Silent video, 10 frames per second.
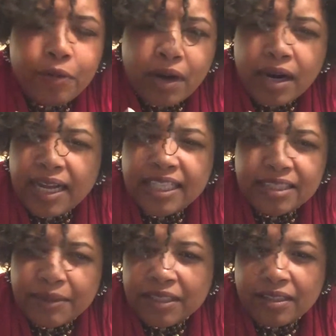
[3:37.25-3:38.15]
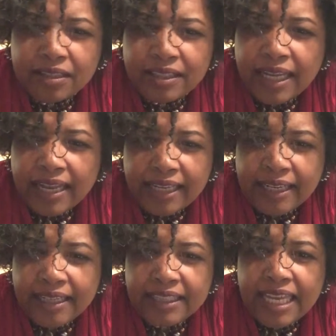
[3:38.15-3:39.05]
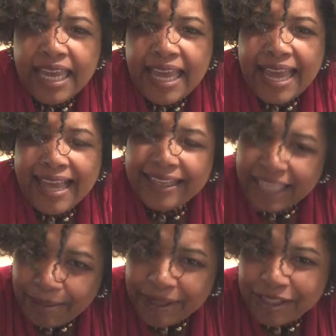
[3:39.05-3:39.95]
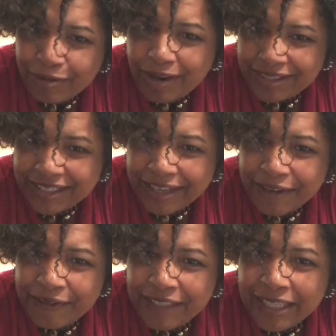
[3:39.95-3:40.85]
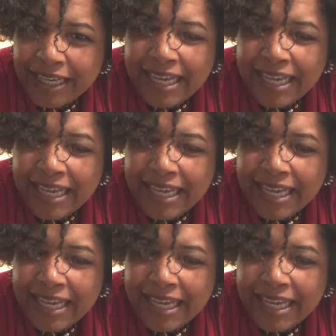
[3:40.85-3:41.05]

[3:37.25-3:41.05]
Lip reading: what our husbands are telling us and keep it to ourselves?